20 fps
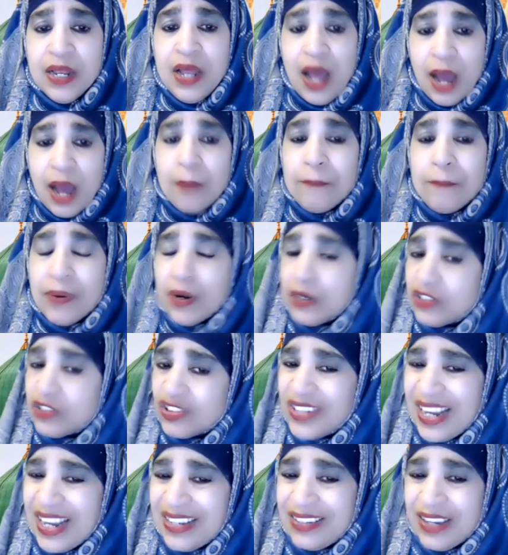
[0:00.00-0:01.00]
A
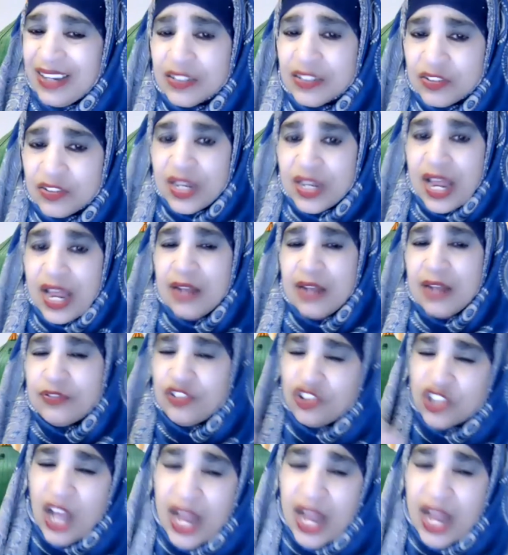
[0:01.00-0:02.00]
person that doesn't have
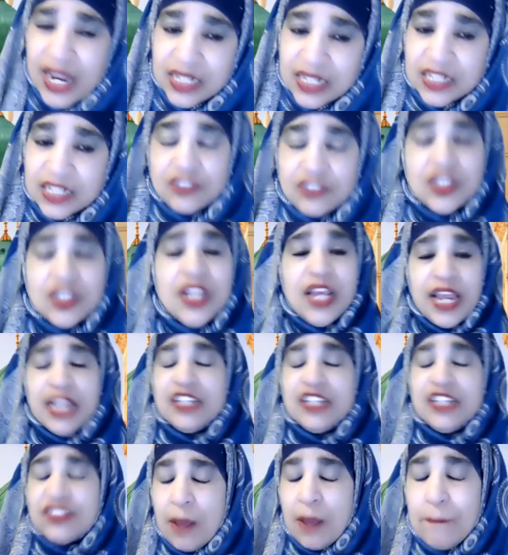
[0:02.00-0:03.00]
shyness
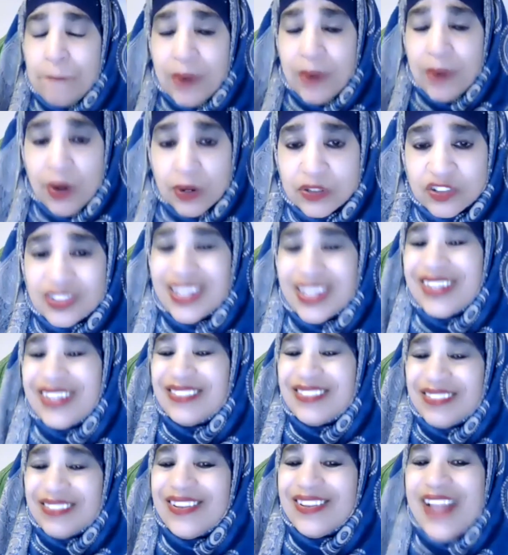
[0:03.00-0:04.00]
is a person that
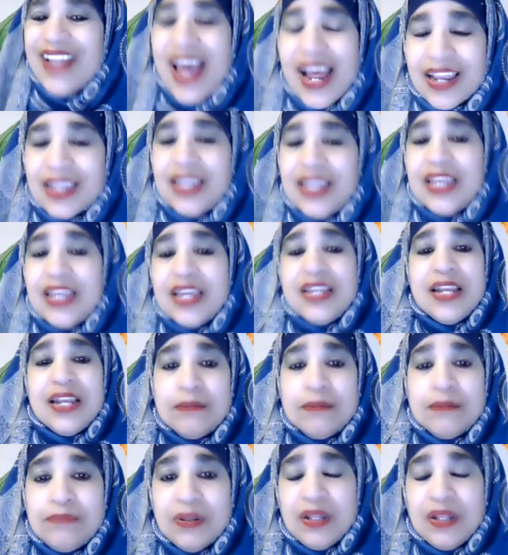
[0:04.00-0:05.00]
is lacking in
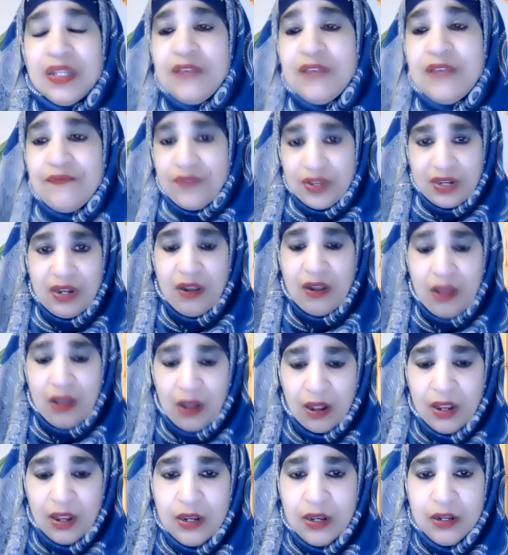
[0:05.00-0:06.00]
their belief in
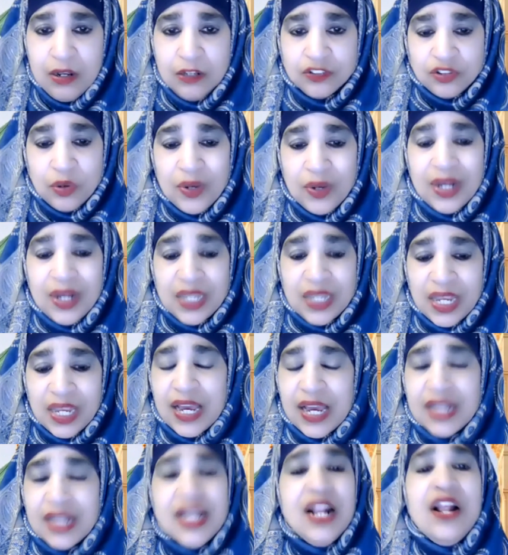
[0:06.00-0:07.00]
Allah. So
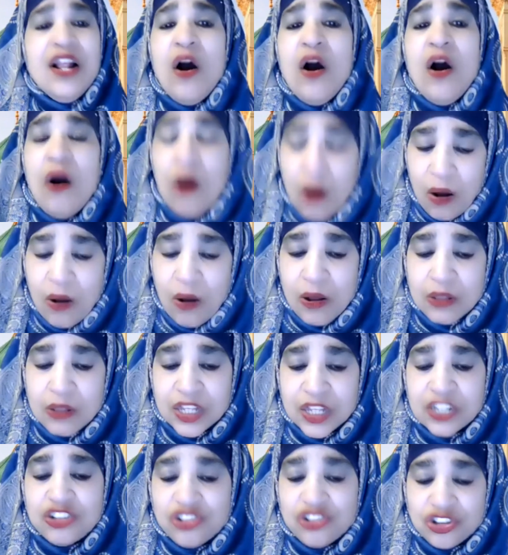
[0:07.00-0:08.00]
again, all
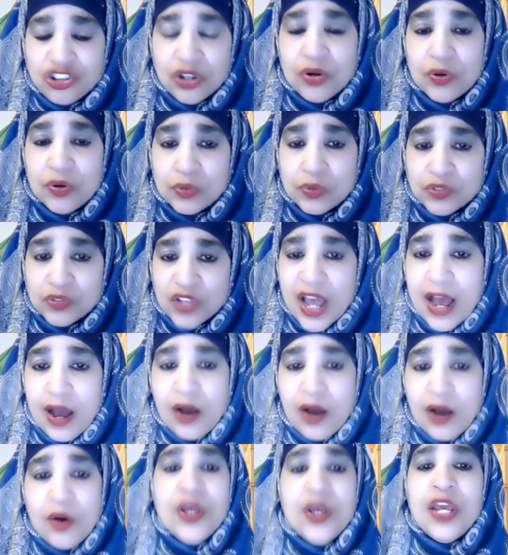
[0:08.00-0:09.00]
this shows
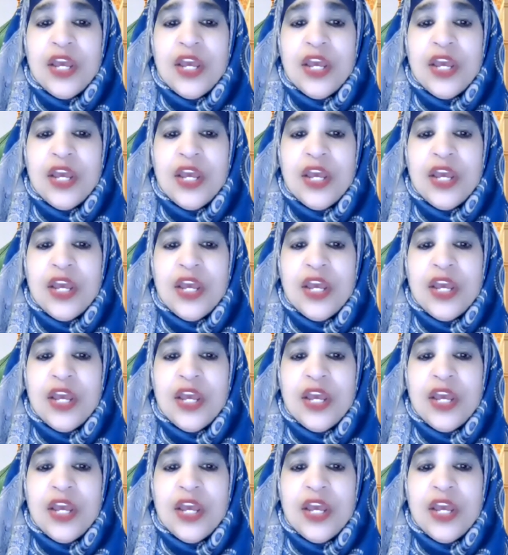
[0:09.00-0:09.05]
how